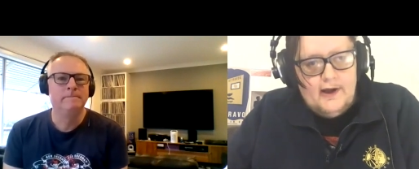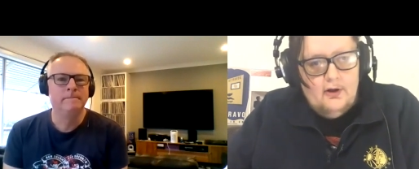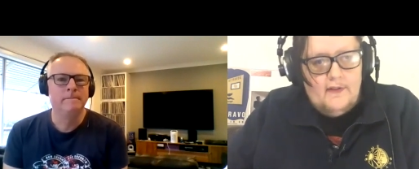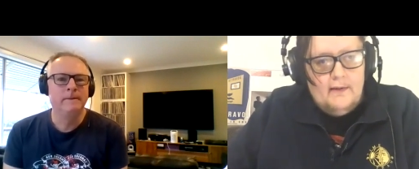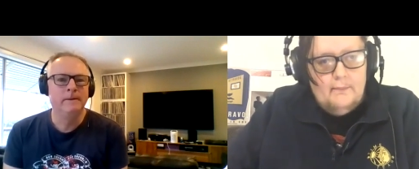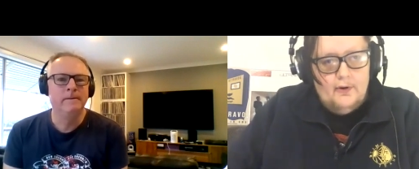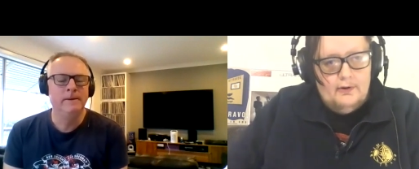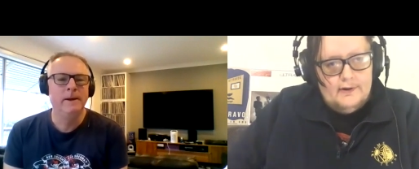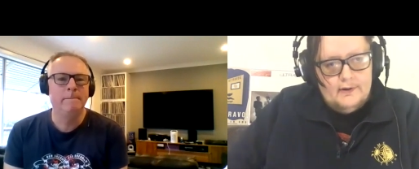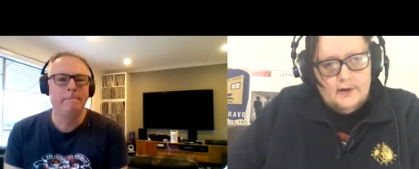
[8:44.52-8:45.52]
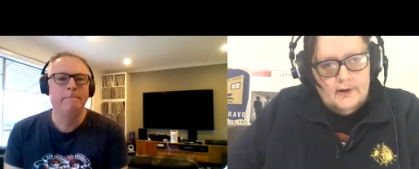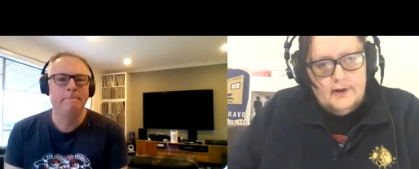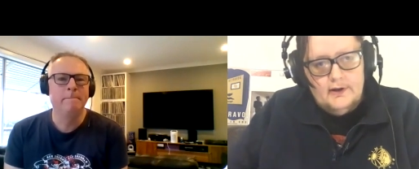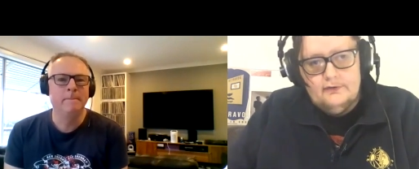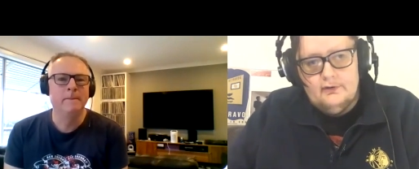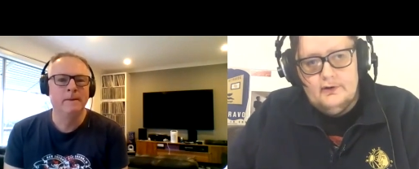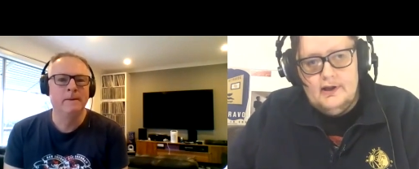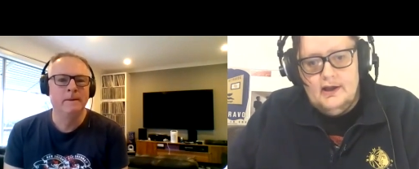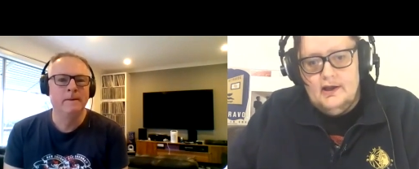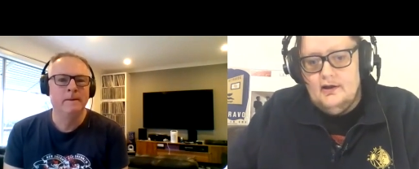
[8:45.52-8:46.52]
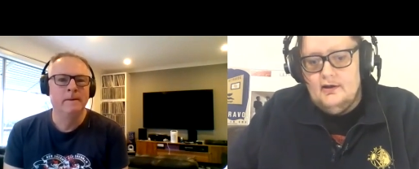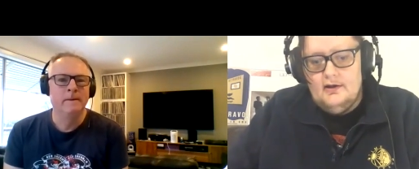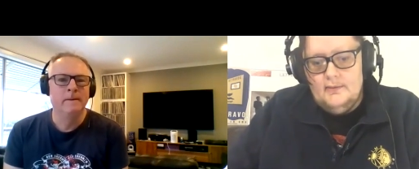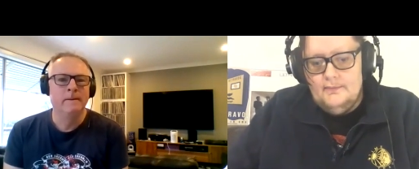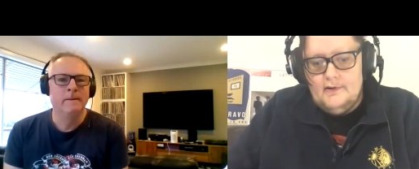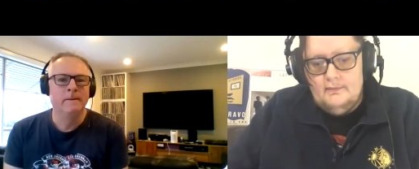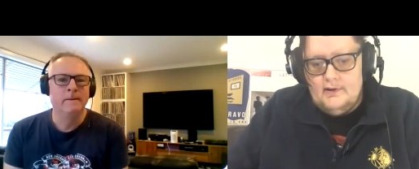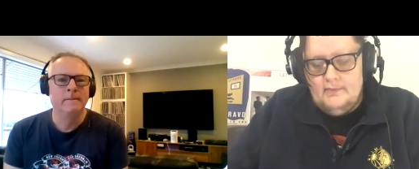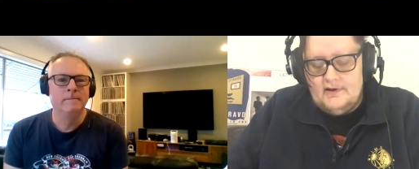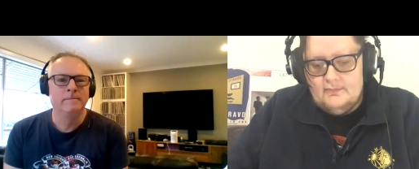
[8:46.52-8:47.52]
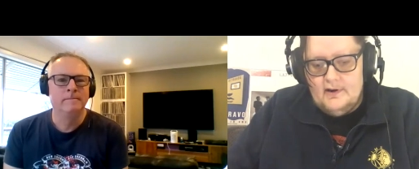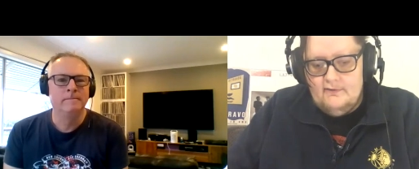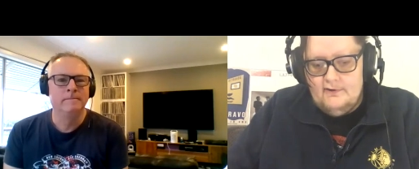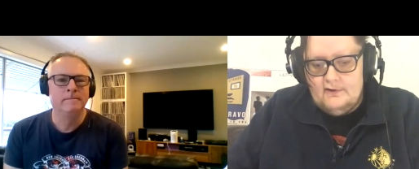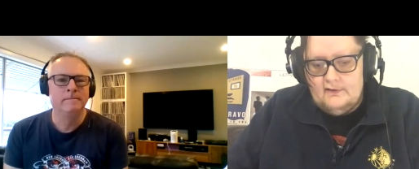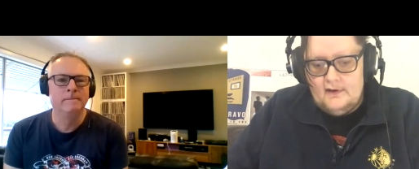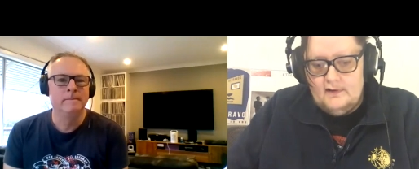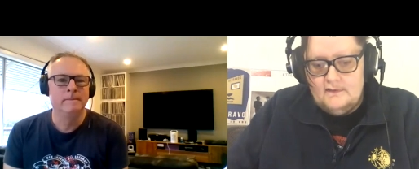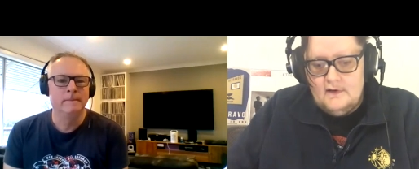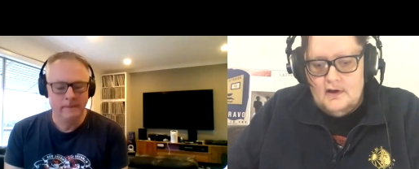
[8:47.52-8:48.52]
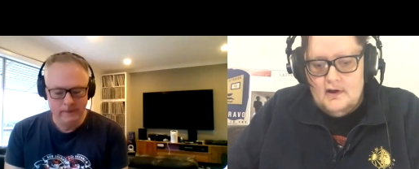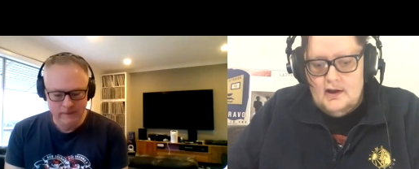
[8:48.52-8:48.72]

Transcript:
Speaker 1: as well at that point. Yeah. So yeah, um, that, that makes perfect sense.